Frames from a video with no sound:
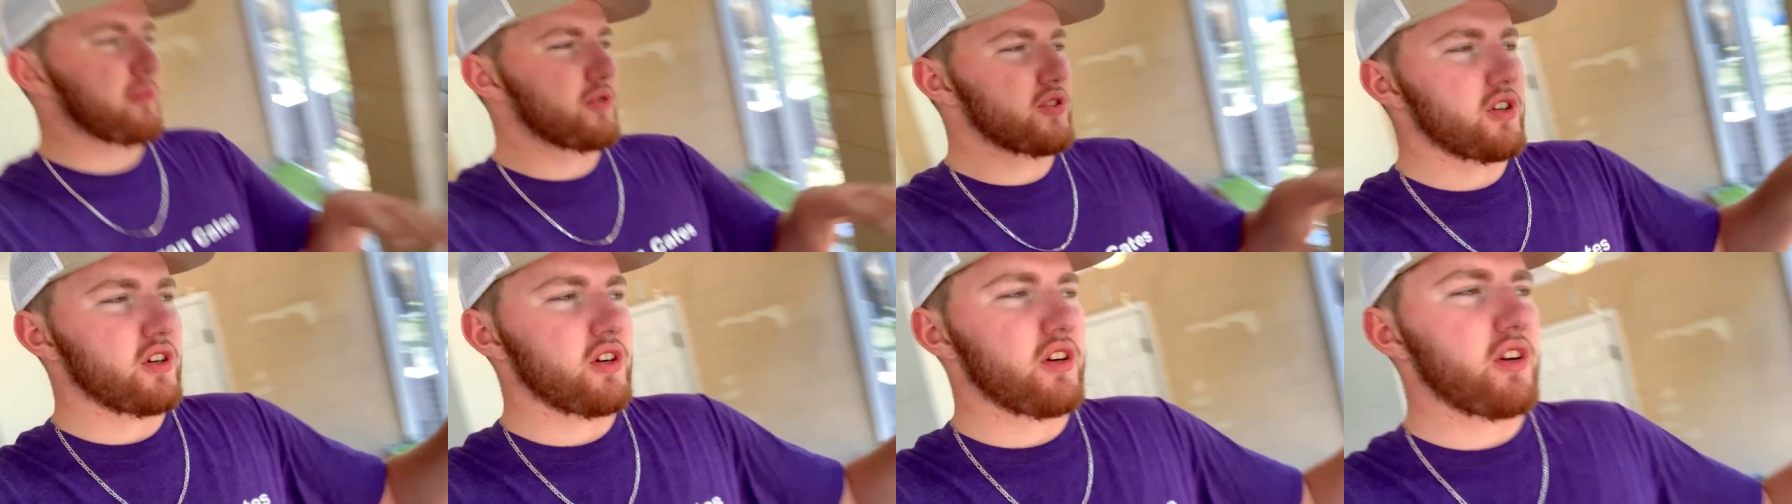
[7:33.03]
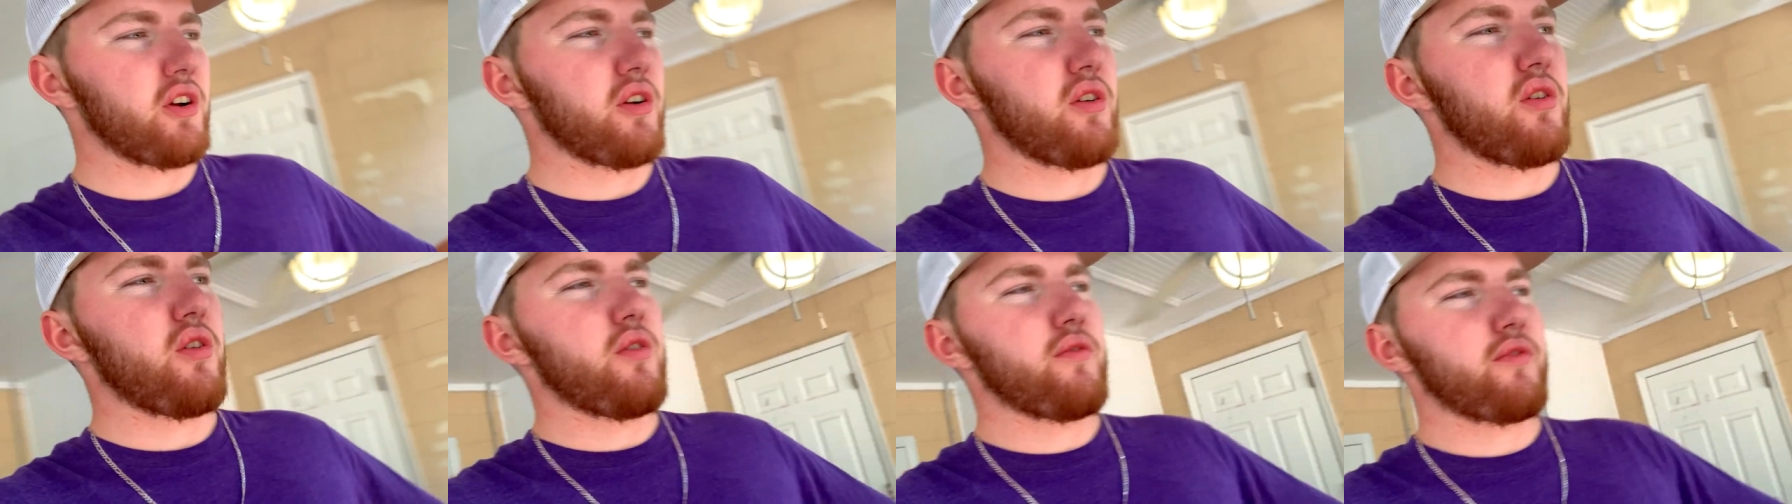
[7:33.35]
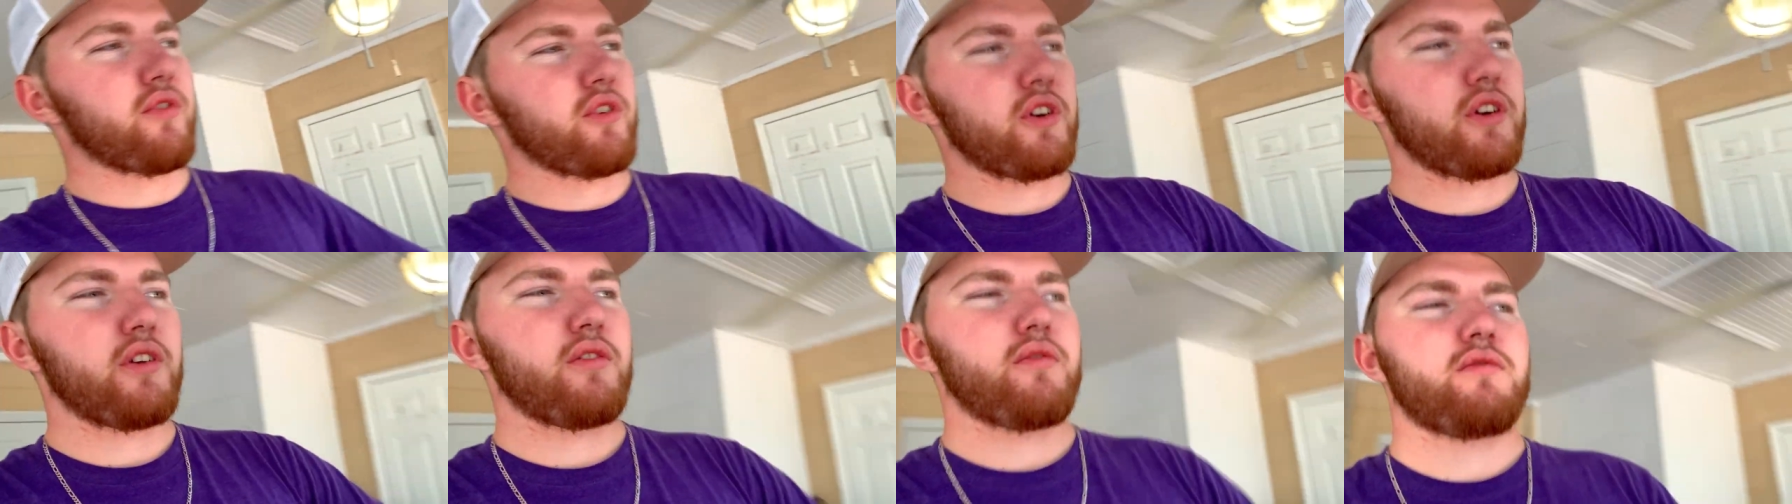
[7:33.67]
just gonna go
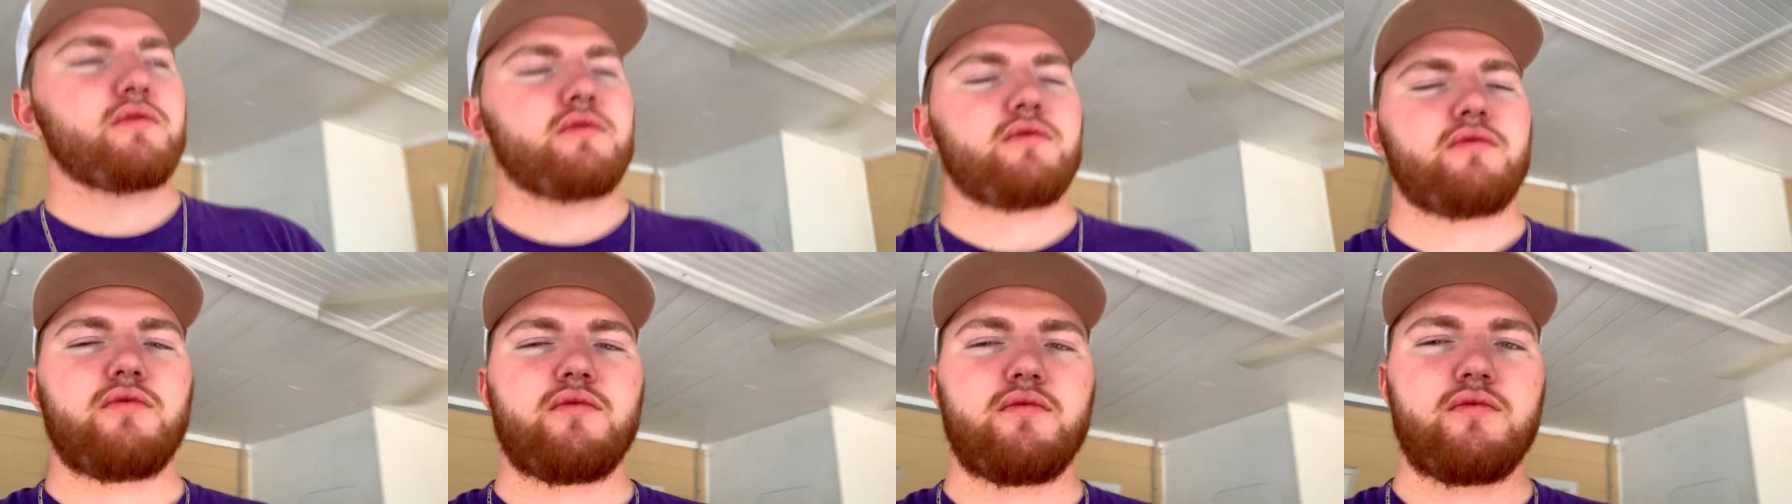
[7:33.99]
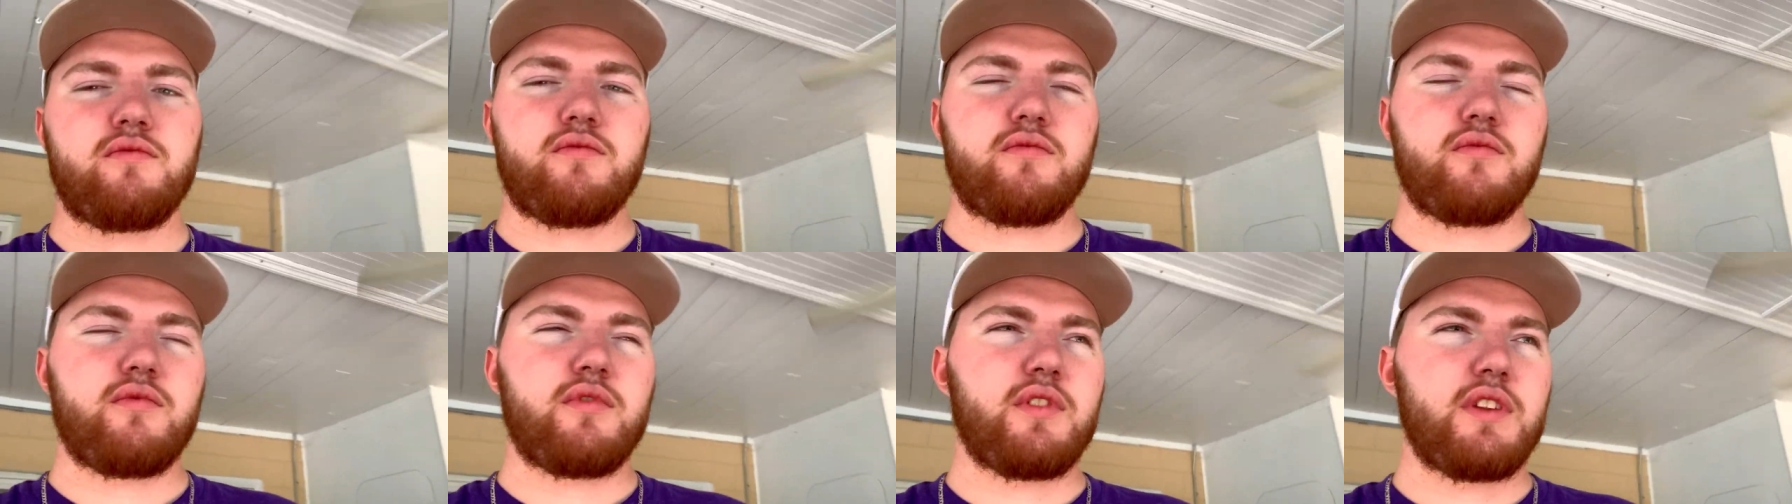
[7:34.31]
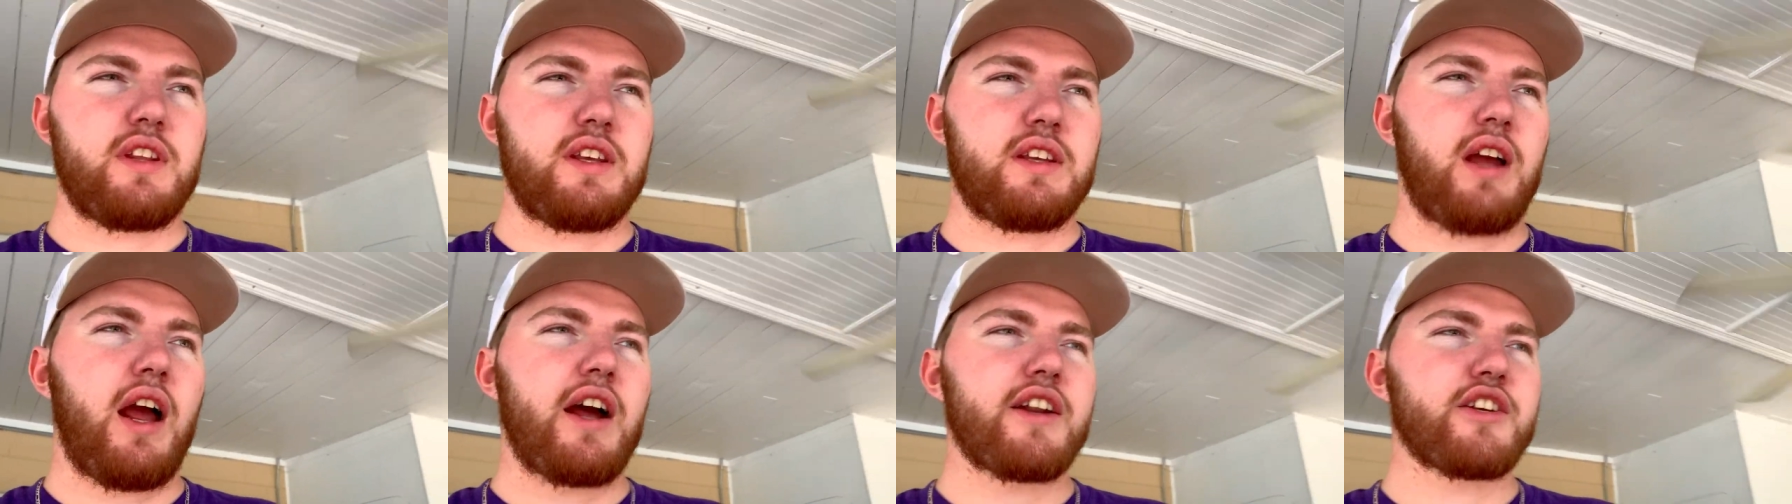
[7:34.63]
over it.
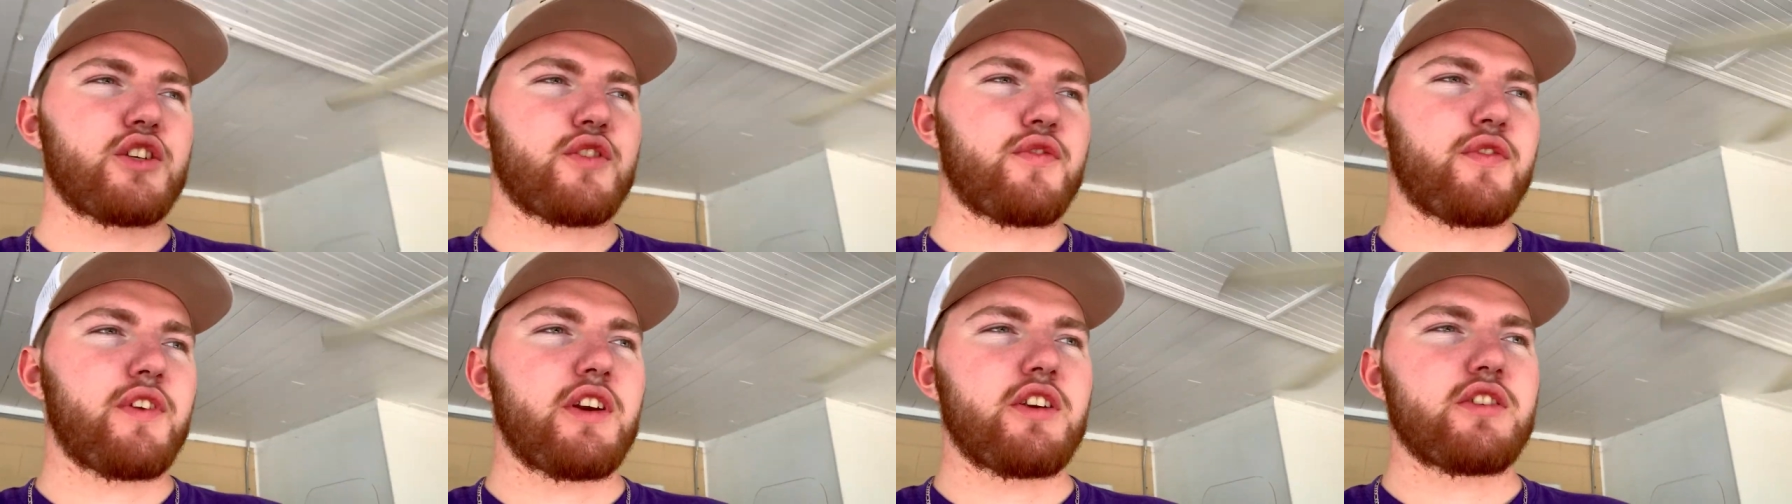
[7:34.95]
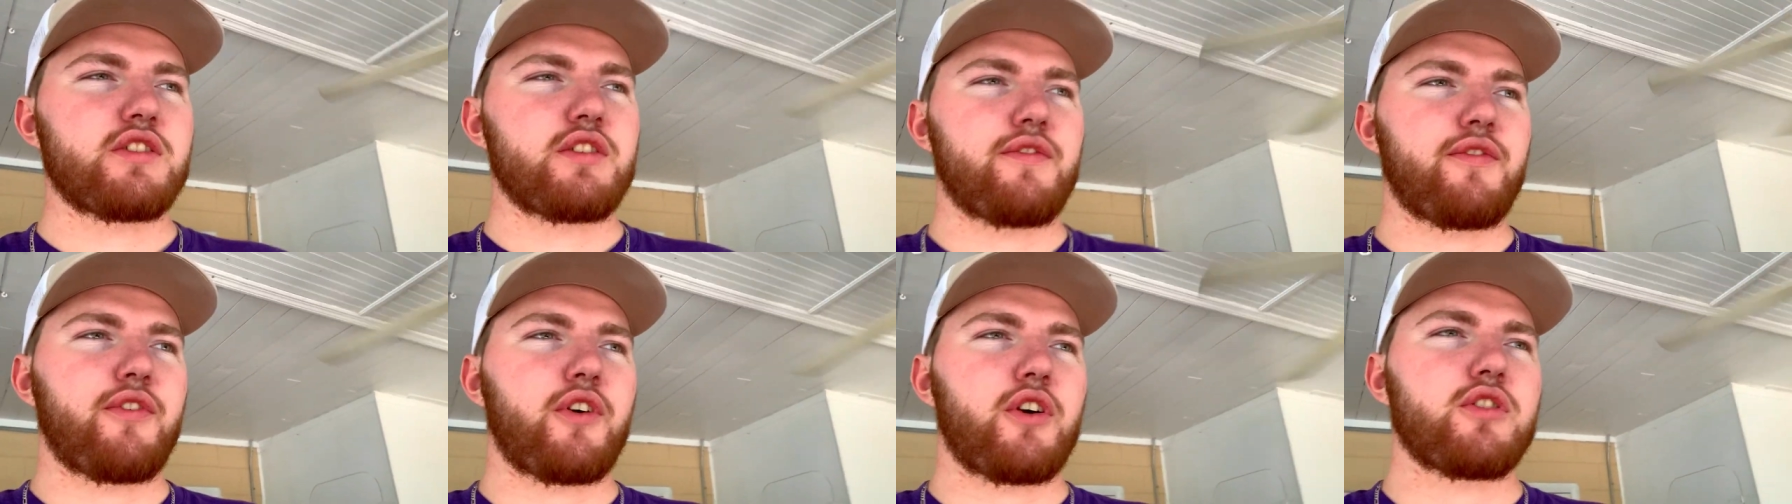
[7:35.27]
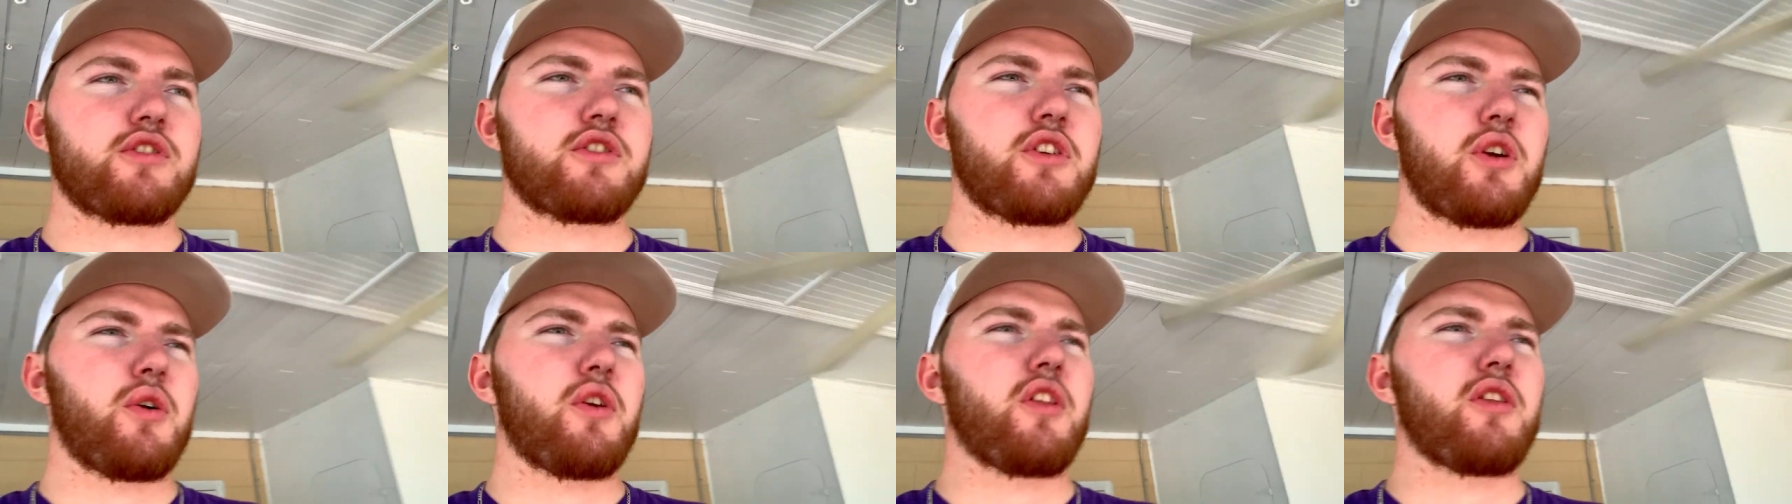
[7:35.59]
I just finished the
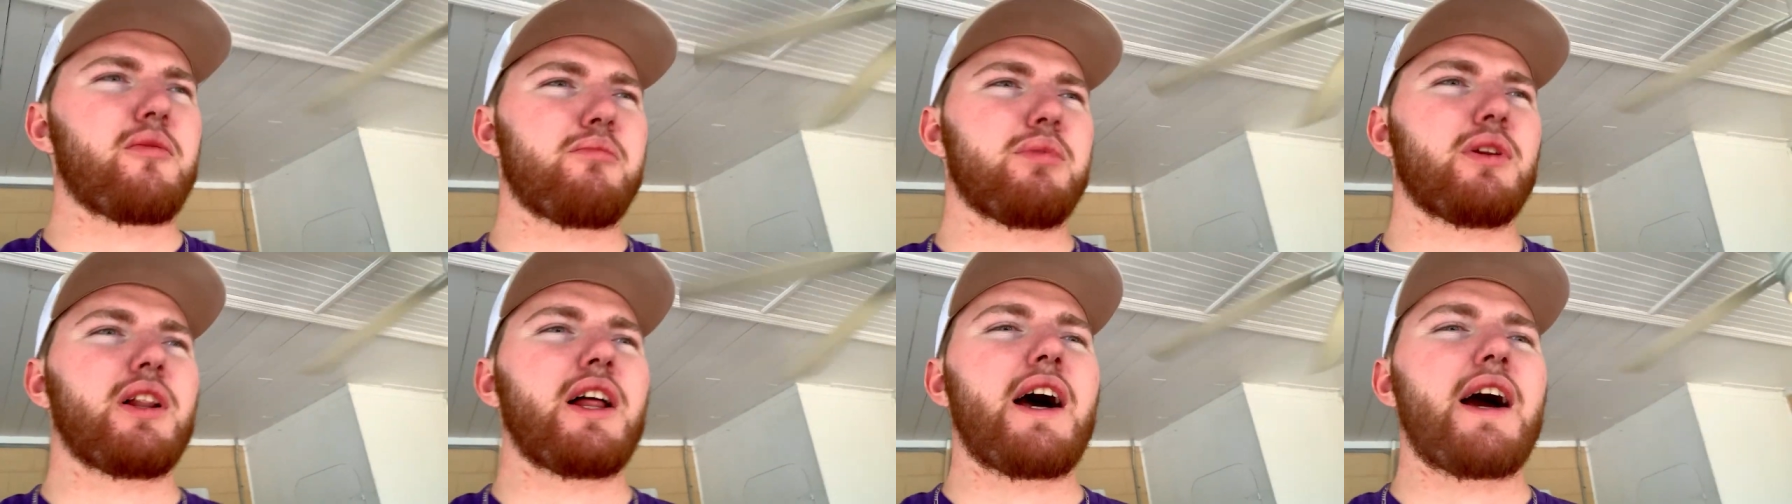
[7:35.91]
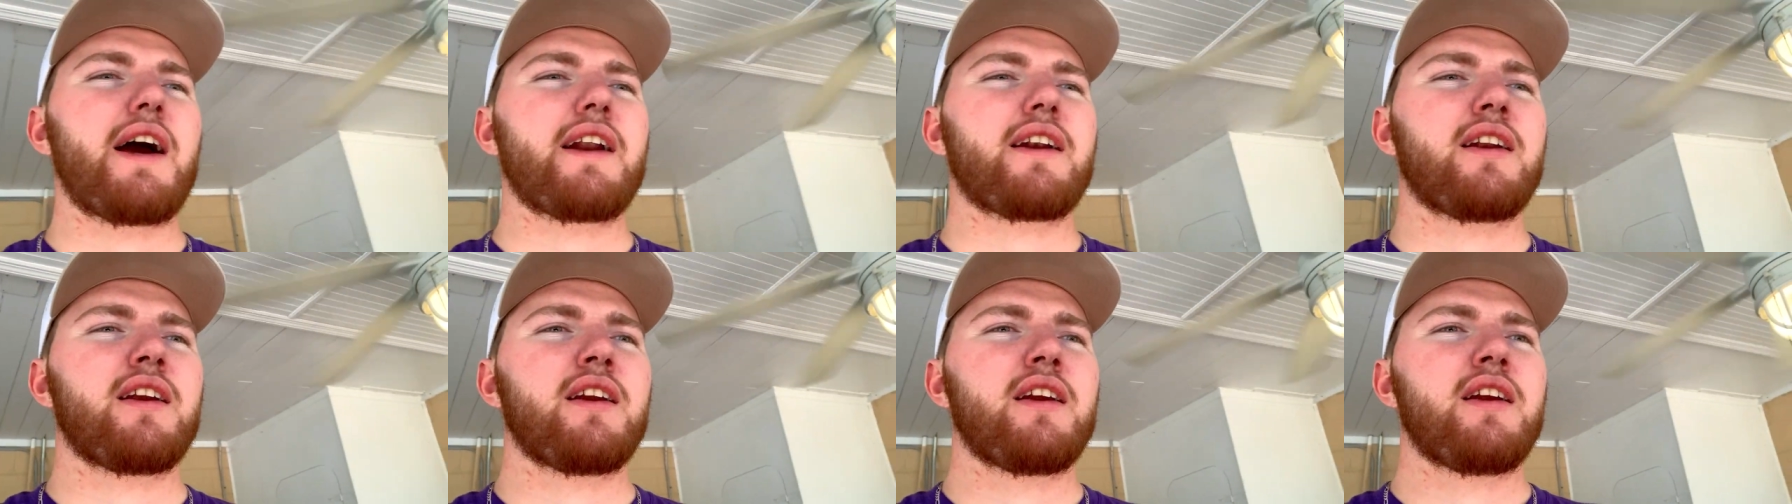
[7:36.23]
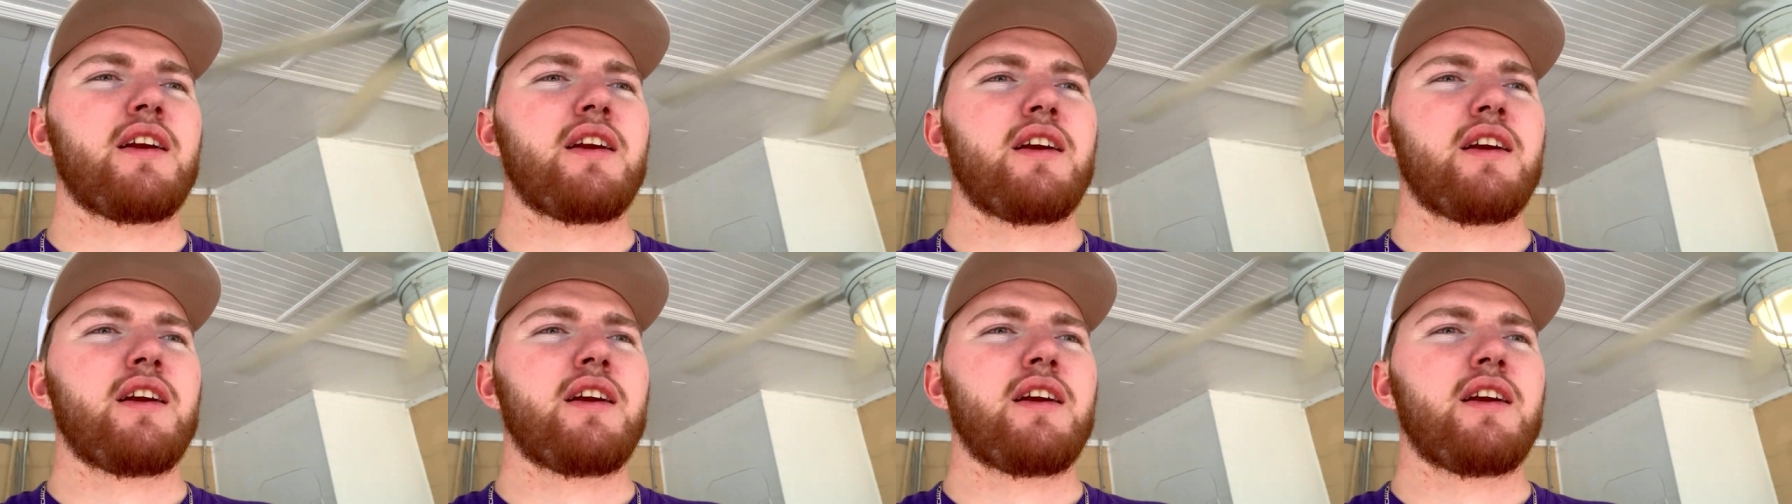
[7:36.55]
first coat of the black.